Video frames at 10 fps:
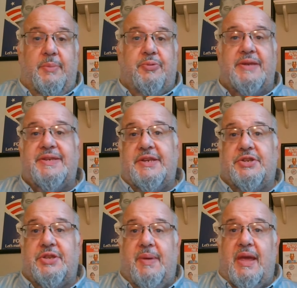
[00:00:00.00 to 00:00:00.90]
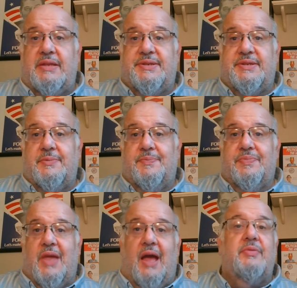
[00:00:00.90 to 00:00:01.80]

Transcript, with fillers: Presidential debates uh,